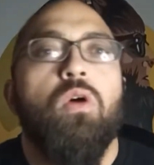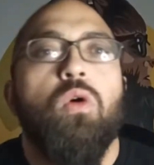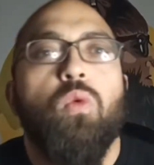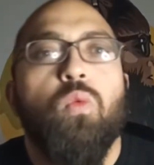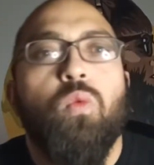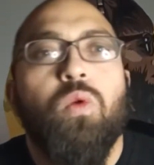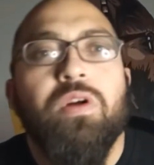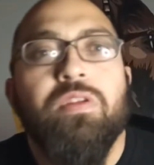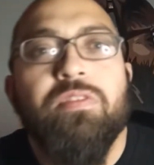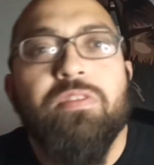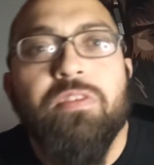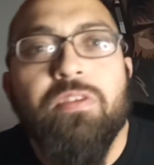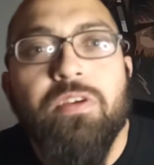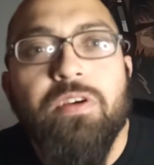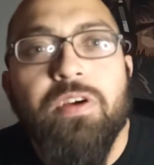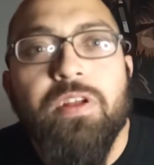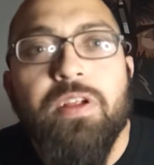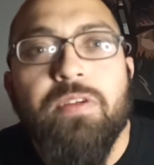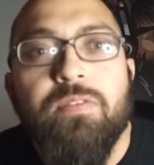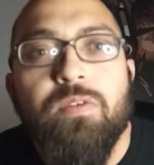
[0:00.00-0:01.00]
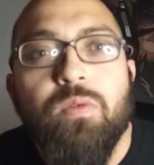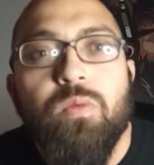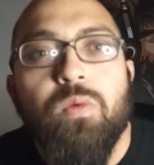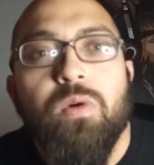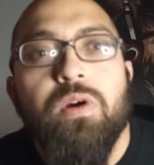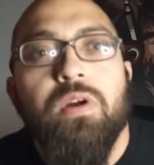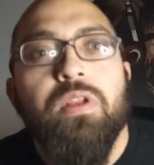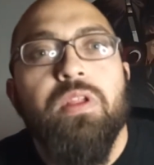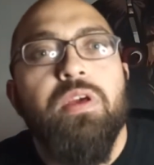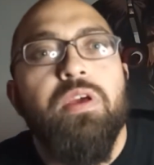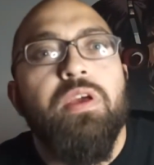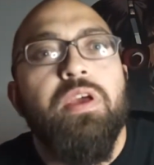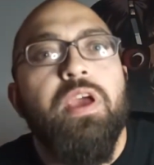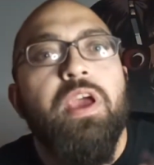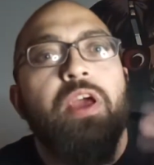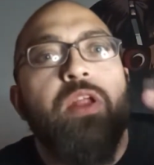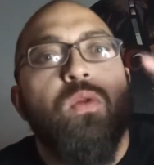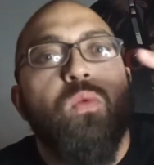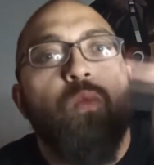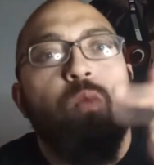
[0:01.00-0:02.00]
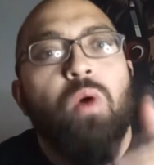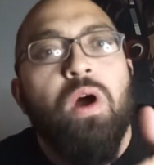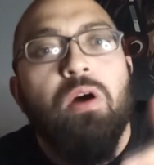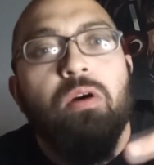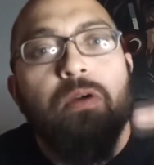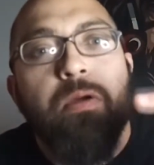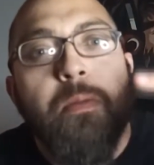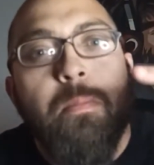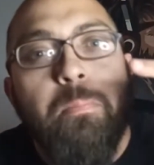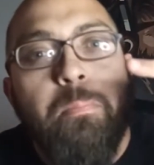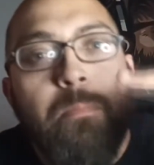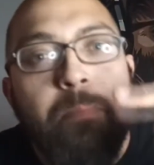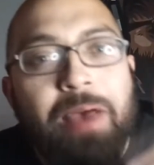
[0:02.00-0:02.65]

What's good, everyone, and welcome